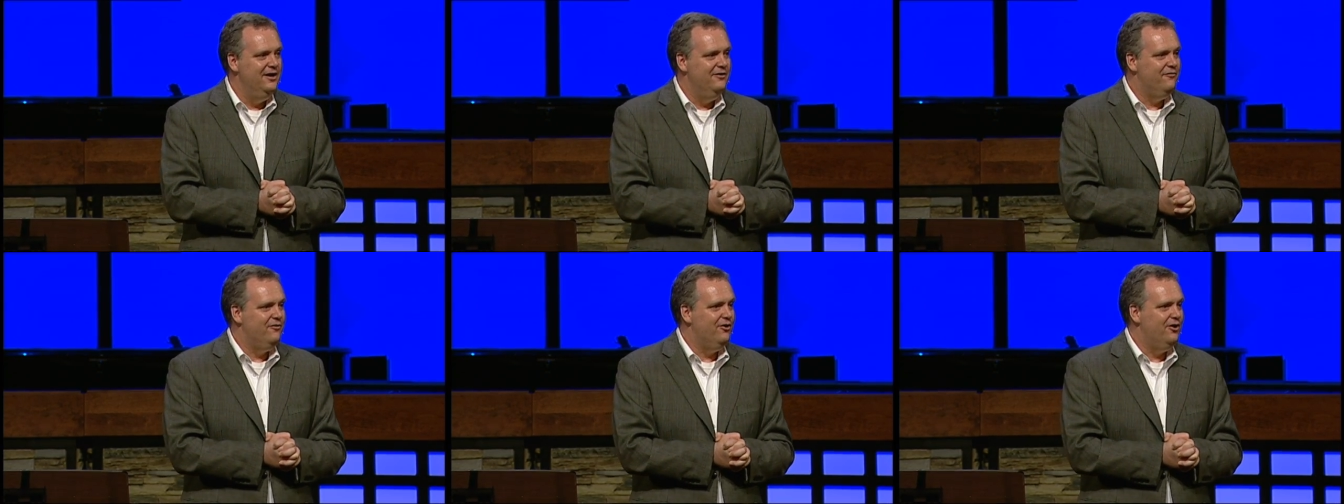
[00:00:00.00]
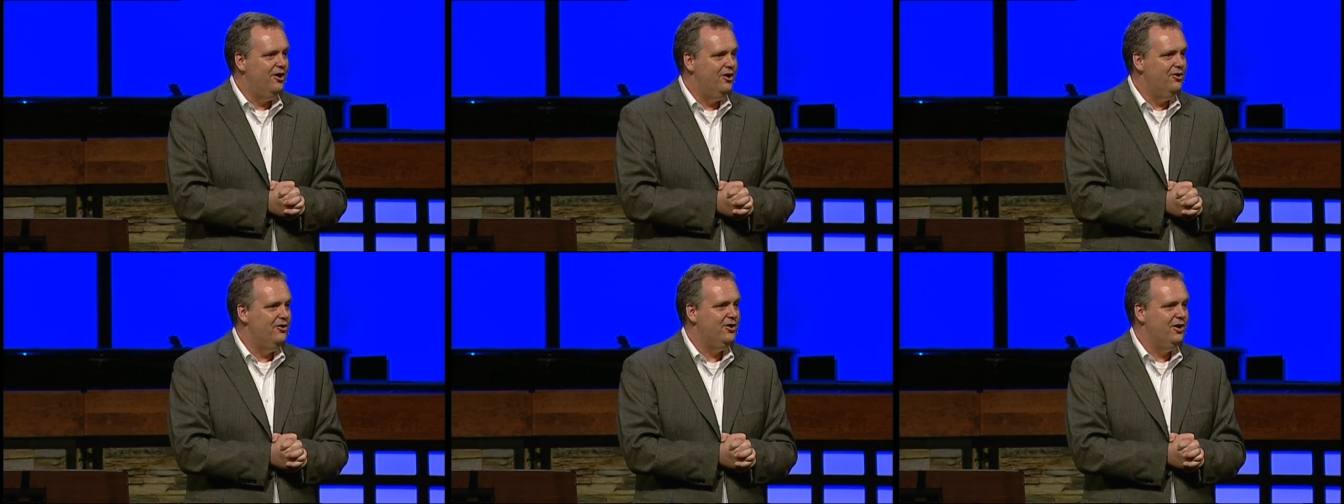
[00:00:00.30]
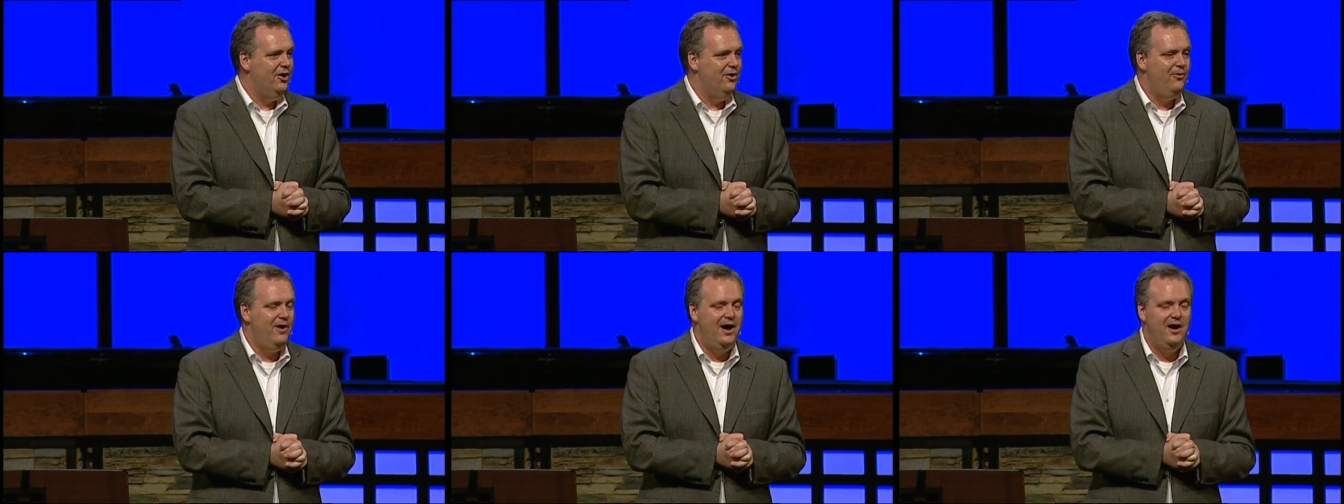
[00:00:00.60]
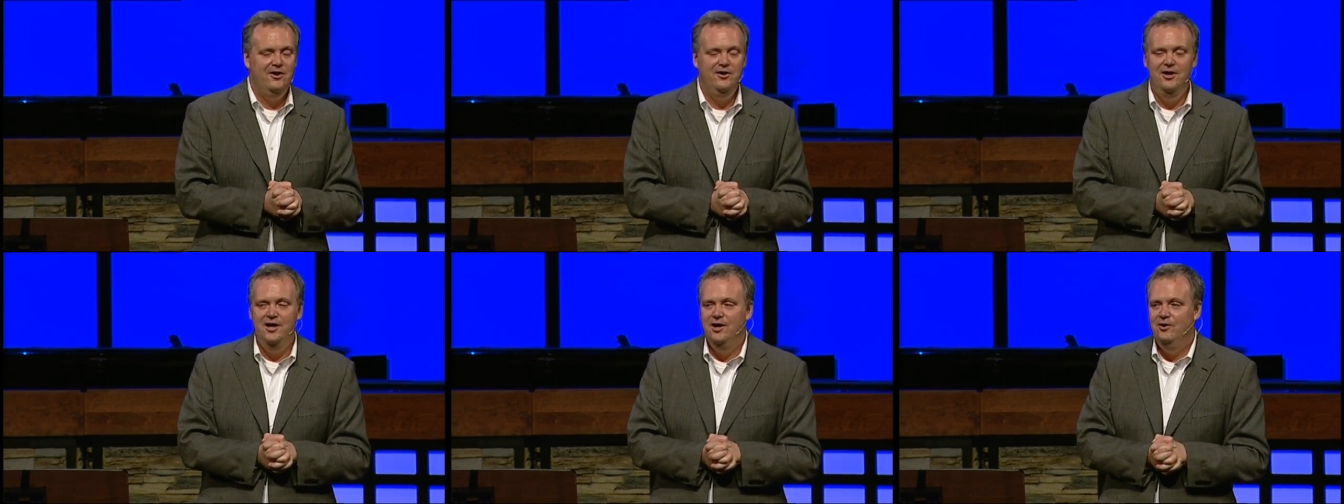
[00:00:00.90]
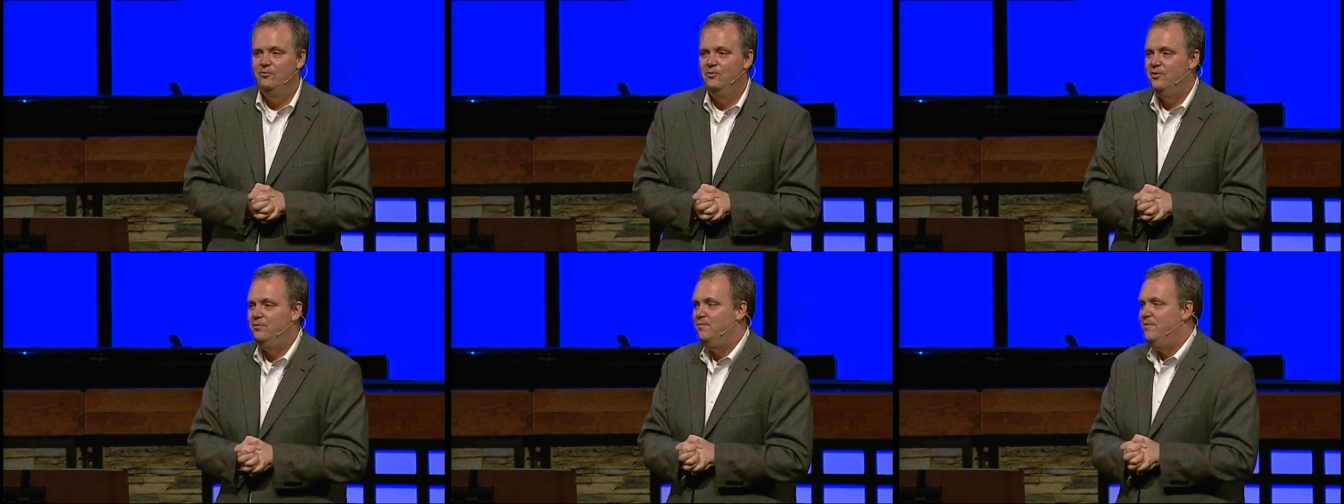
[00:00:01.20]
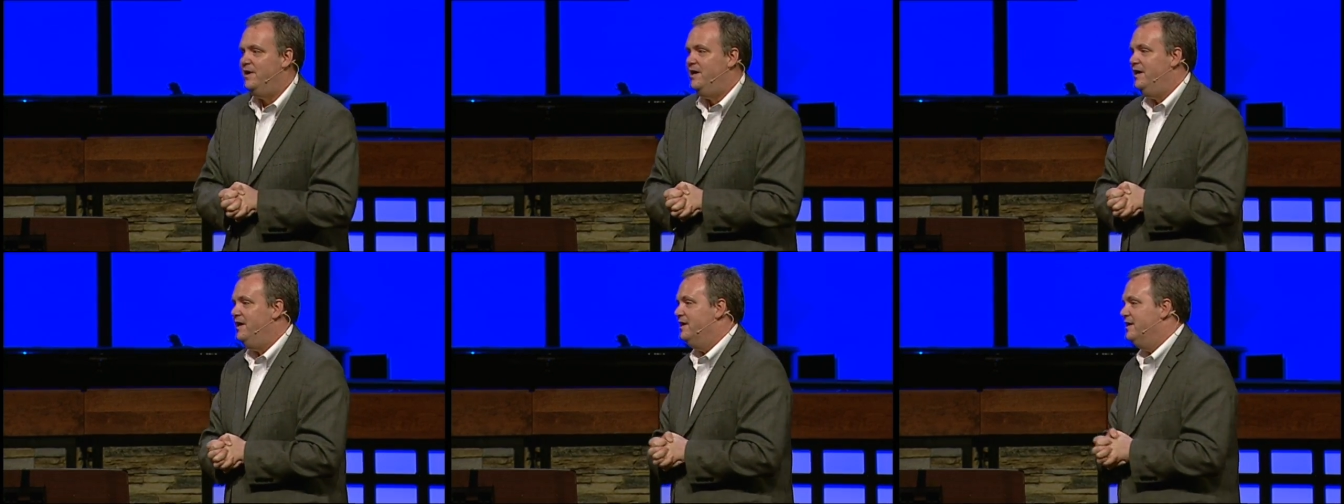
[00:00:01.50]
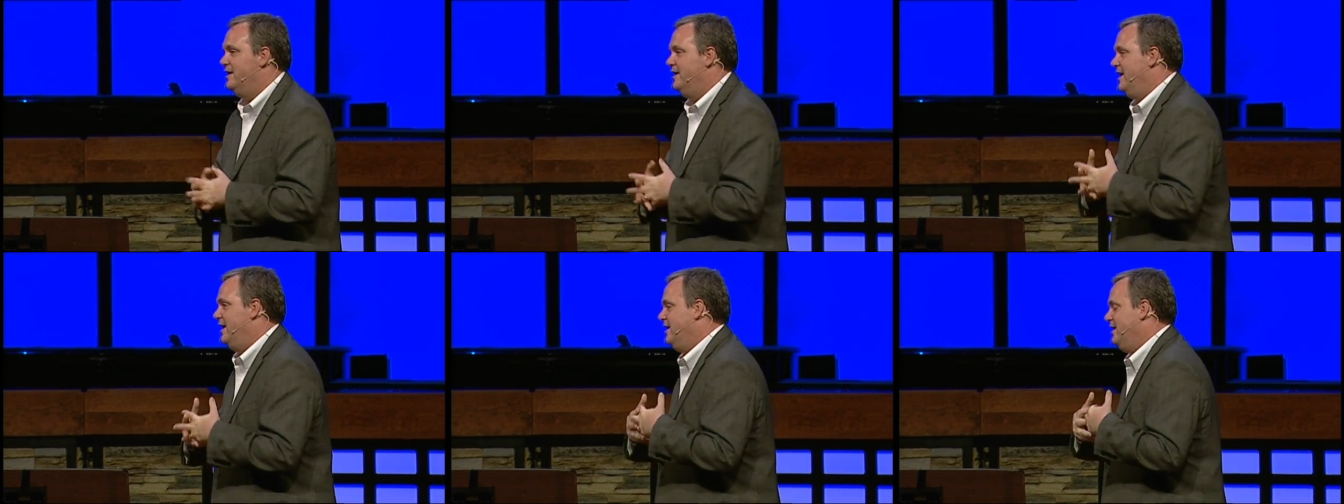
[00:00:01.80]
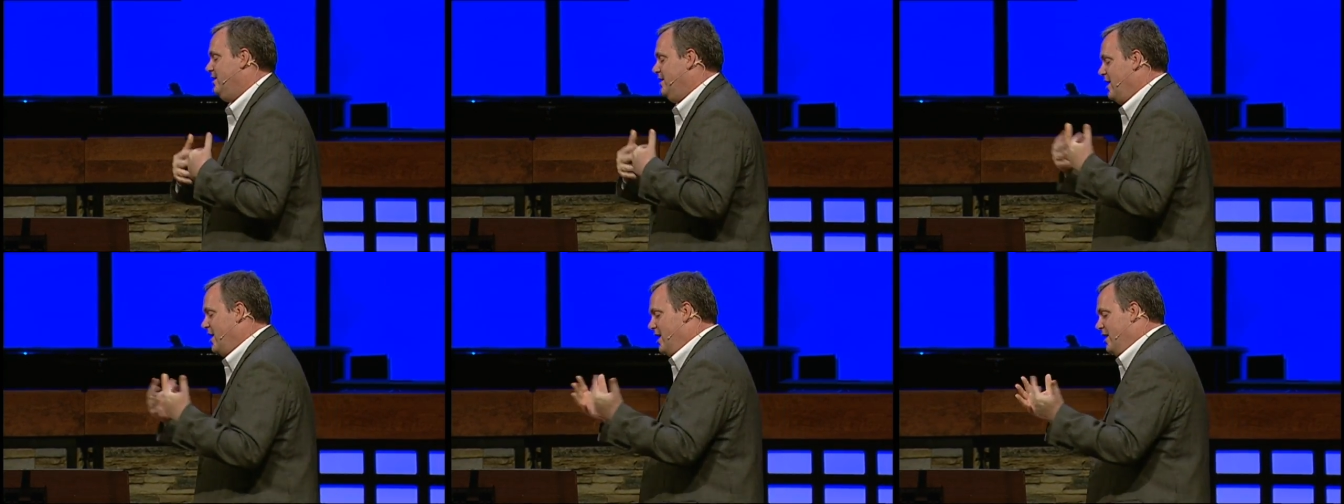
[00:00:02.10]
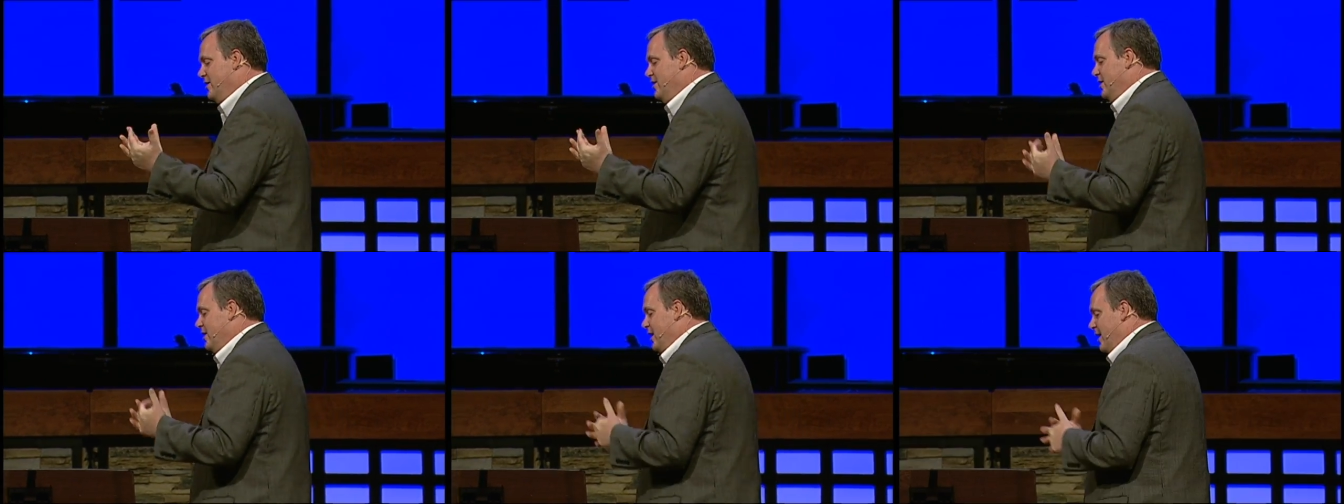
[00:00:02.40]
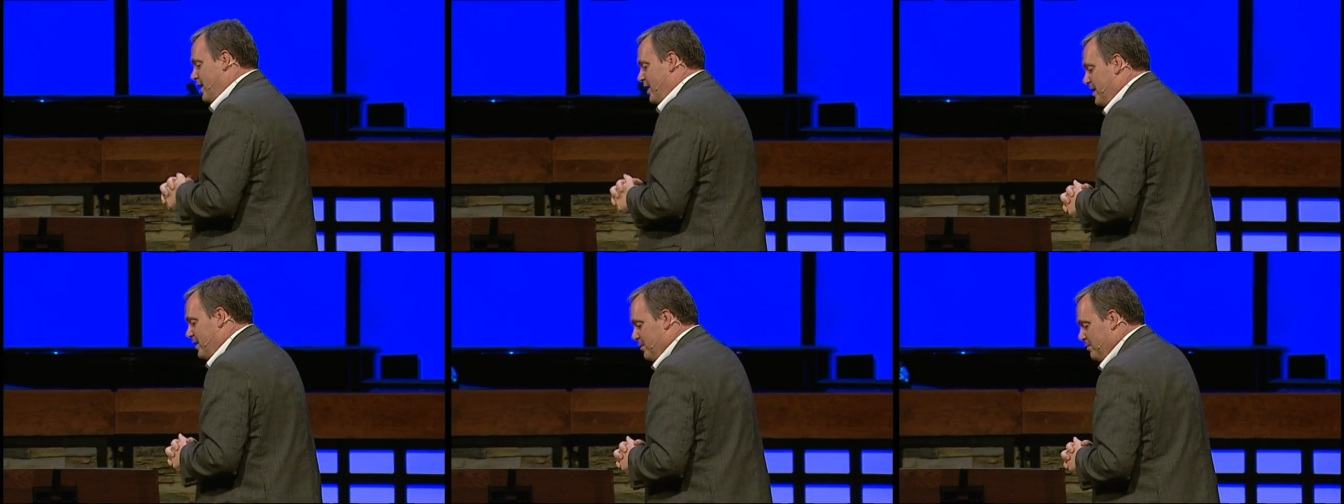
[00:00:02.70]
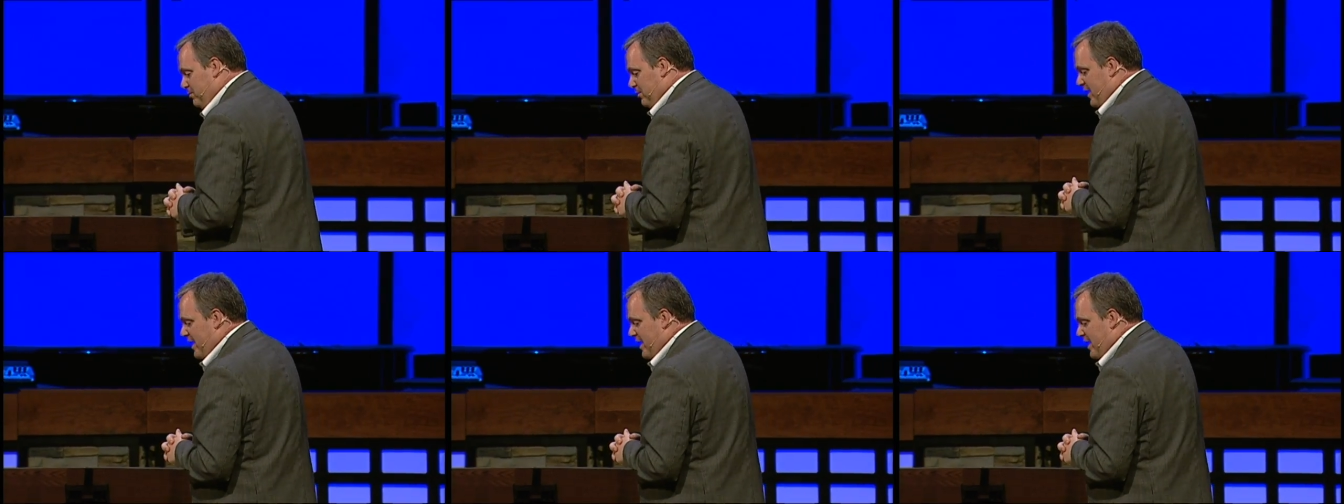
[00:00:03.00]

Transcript: for her to go out with me? And, and God uh,